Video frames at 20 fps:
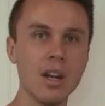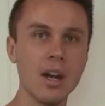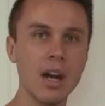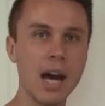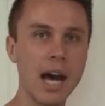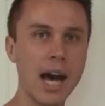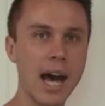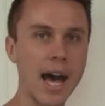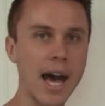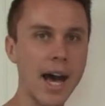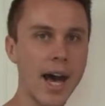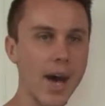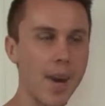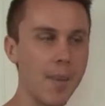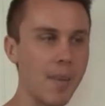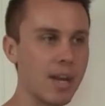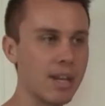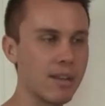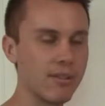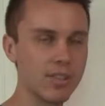
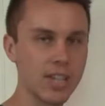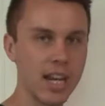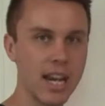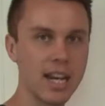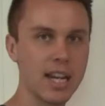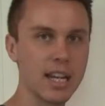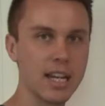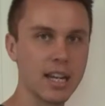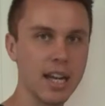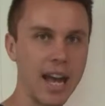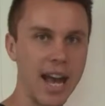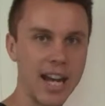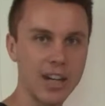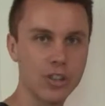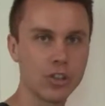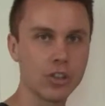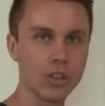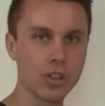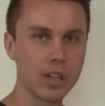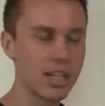and you've taken
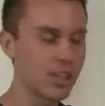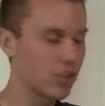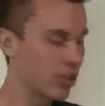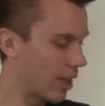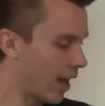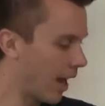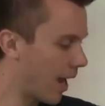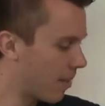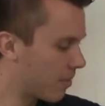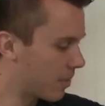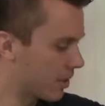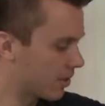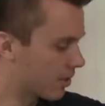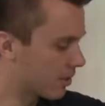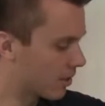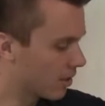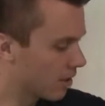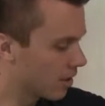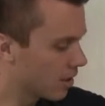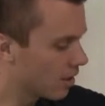action on each of the
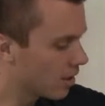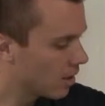habits.